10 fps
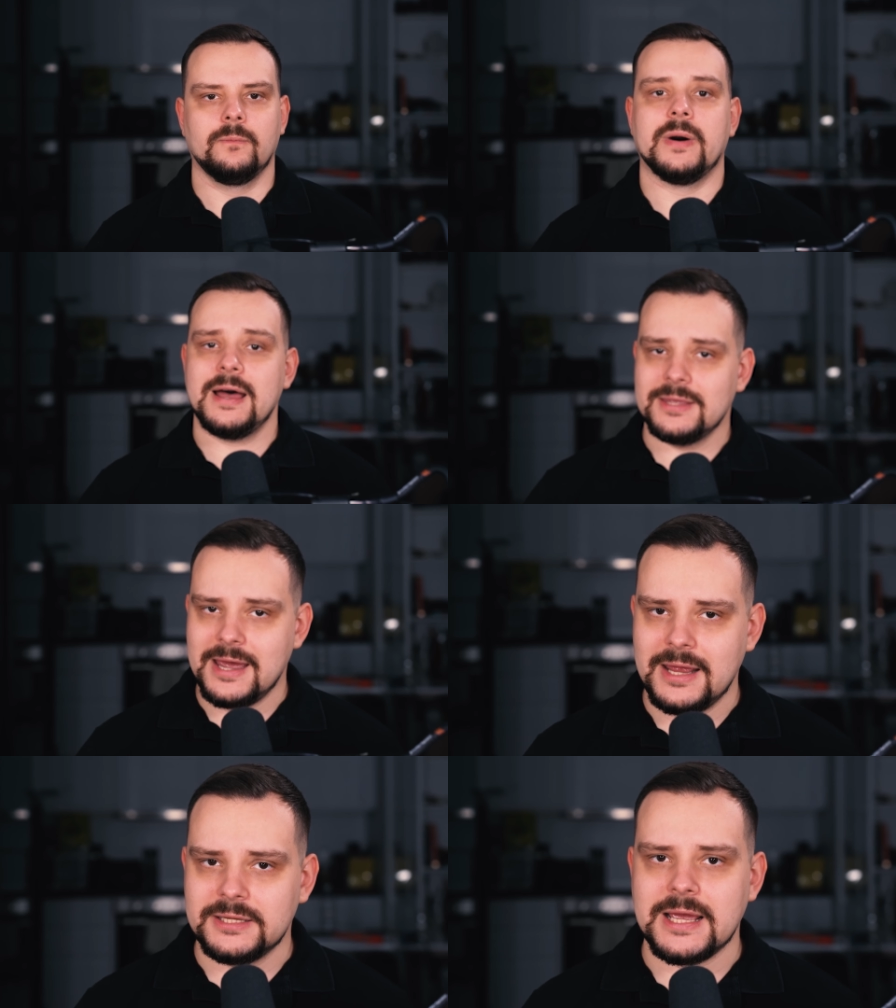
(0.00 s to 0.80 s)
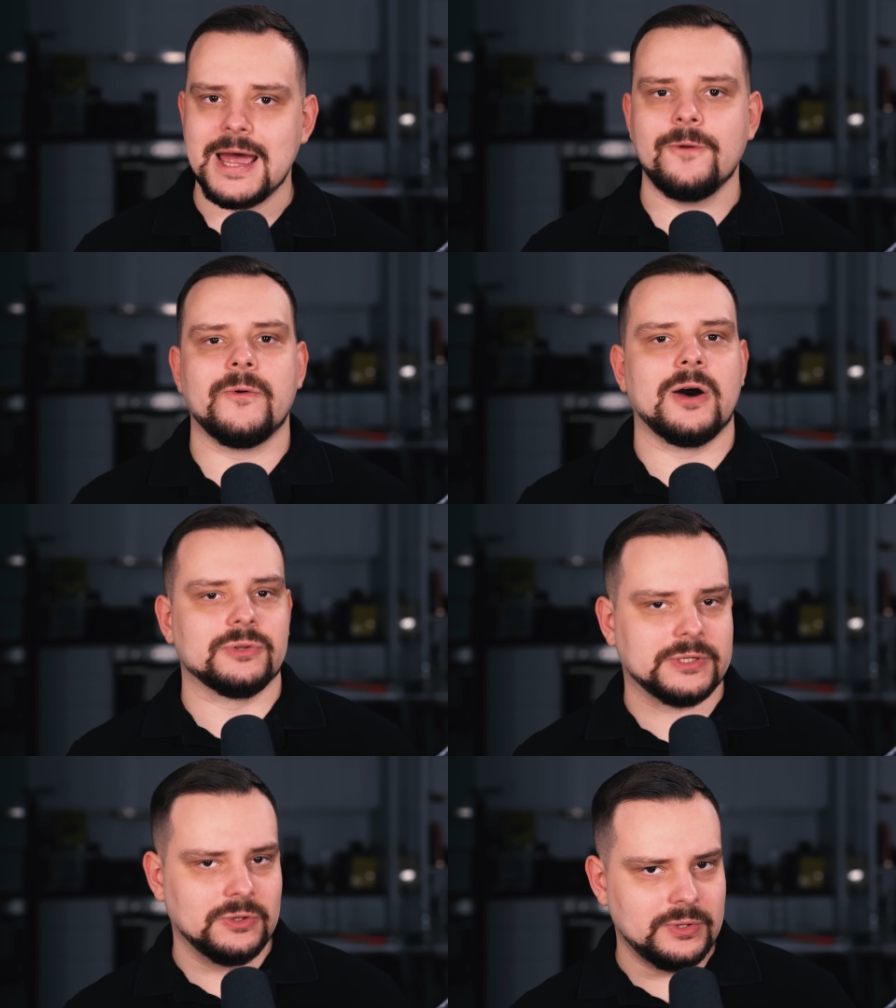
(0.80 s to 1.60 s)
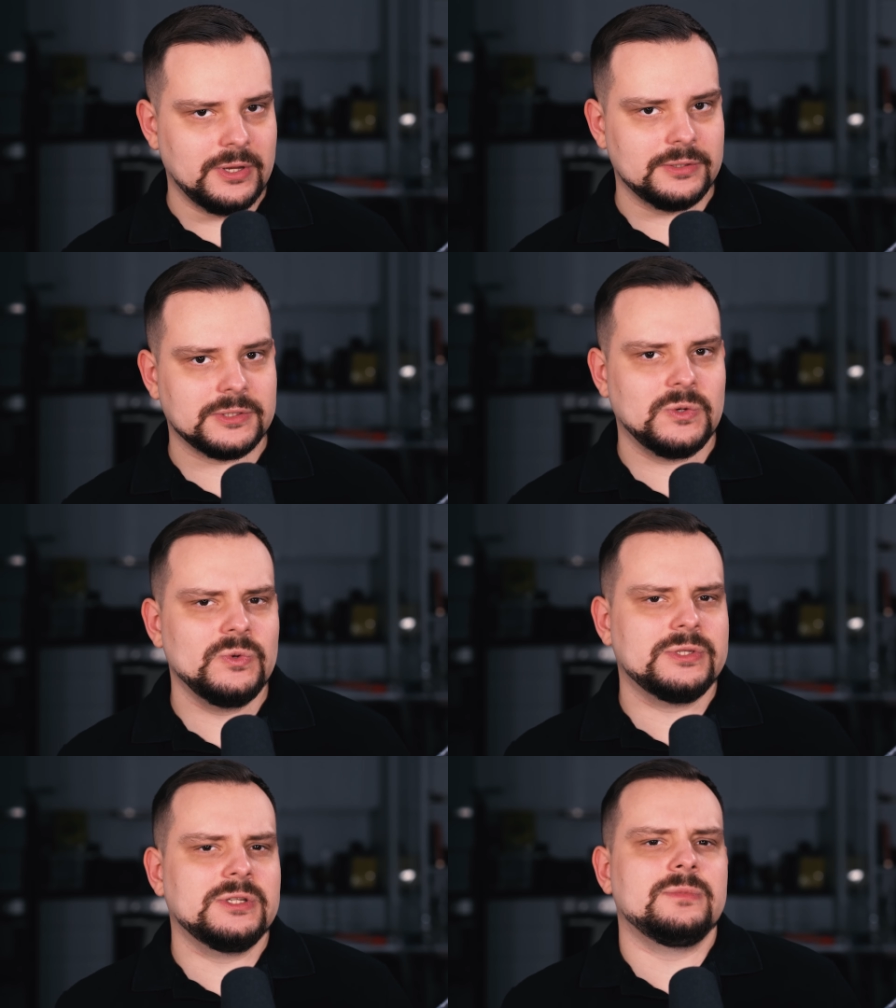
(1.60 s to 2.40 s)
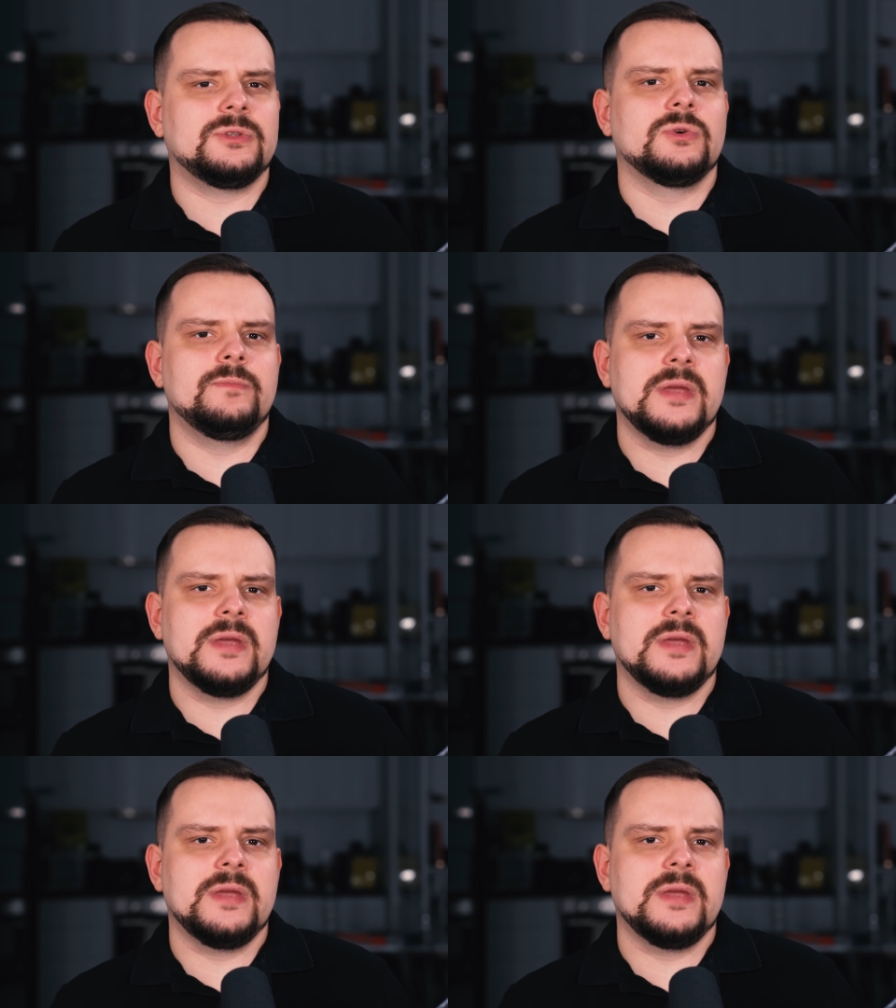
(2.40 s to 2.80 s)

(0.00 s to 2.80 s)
But guys, I found students who seem to